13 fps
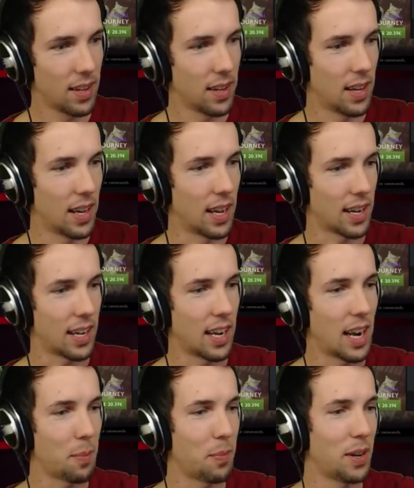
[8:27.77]
Yeah,
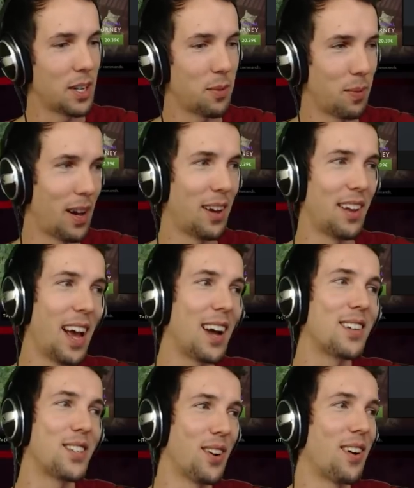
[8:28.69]
cannot be dispelled. Yeah,
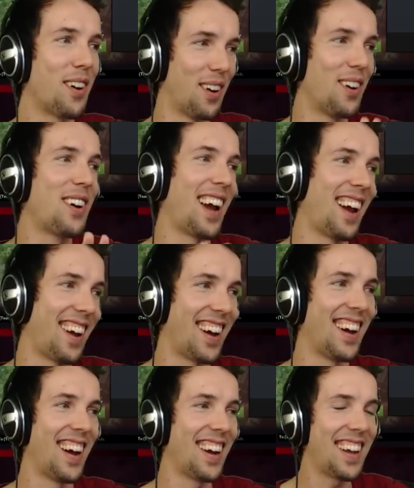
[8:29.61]
sure, okay,
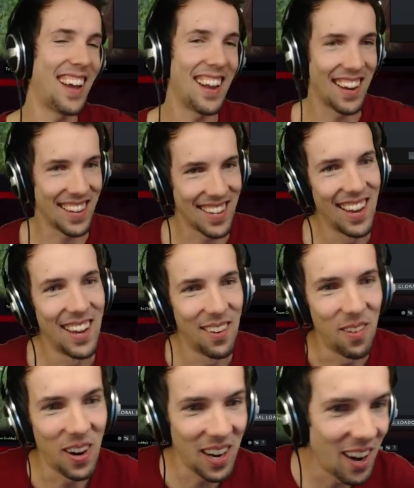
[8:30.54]
I get it.
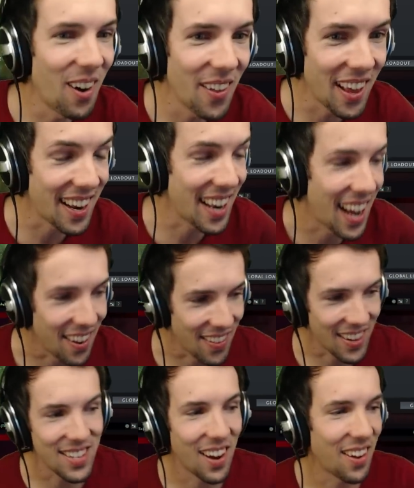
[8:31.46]
We know that now.
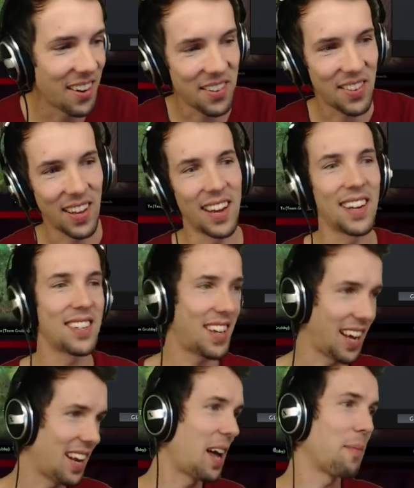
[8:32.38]
There's other things,
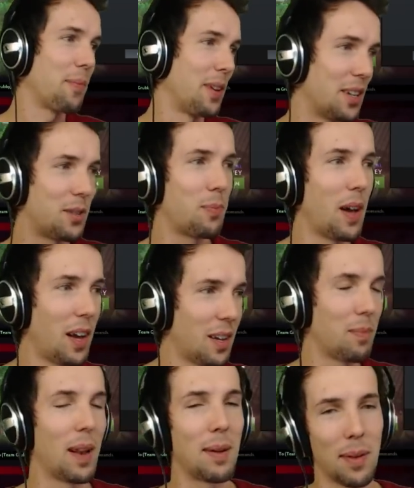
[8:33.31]
cannot be
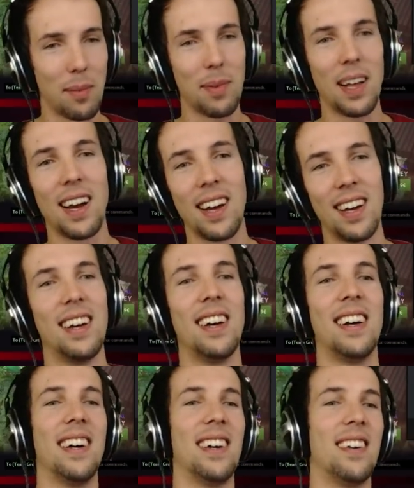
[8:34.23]
dispelled, blah, blah, blah.
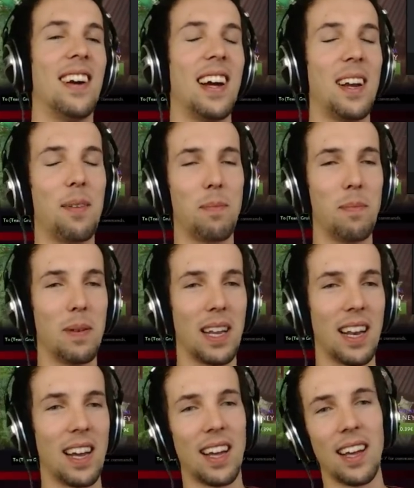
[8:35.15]
Right,
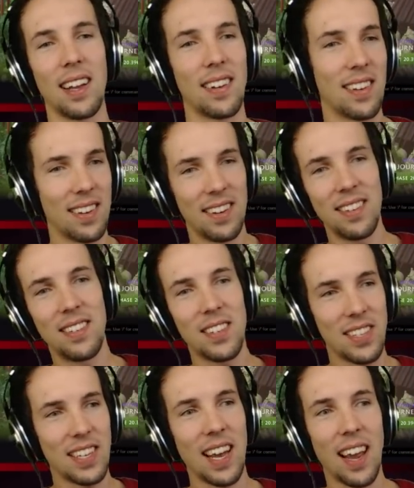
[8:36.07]
but
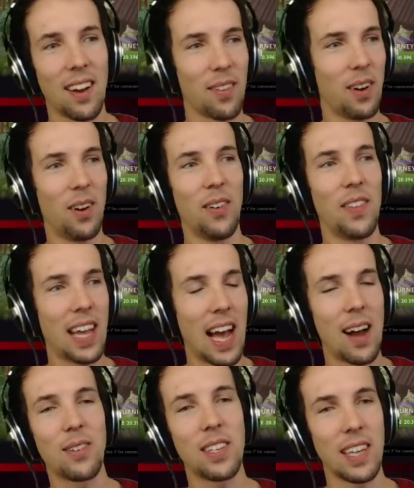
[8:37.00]
just saying, on the
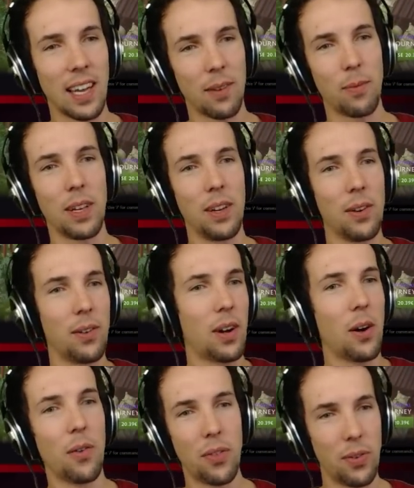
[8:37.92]
outset, when you
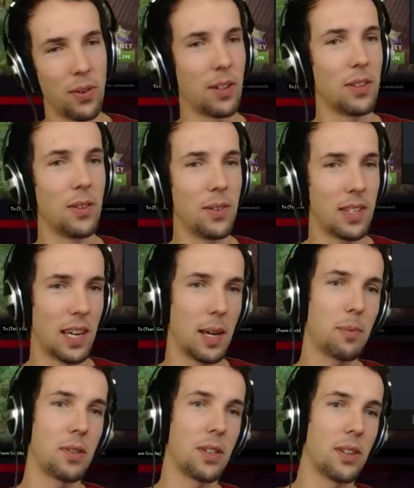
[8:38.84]
go through the
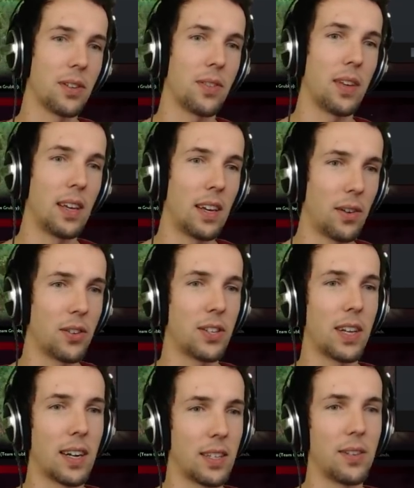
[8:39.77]
tooltips and you think you
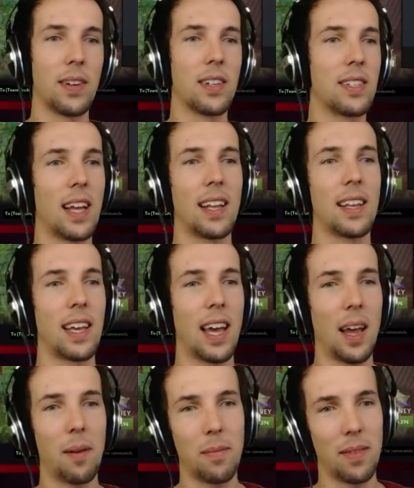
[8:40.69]
start to understand the
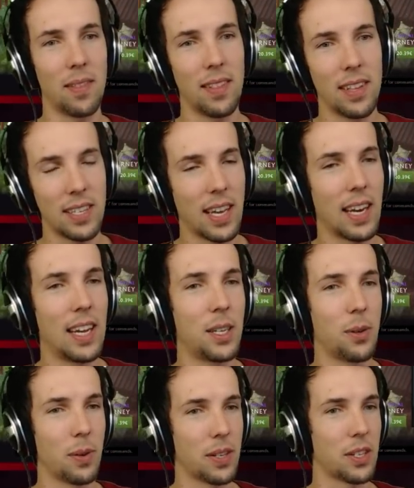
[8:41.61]
game, this can hit
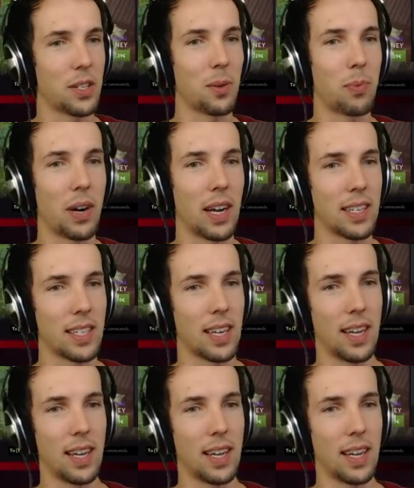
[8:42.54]
you as a surprise.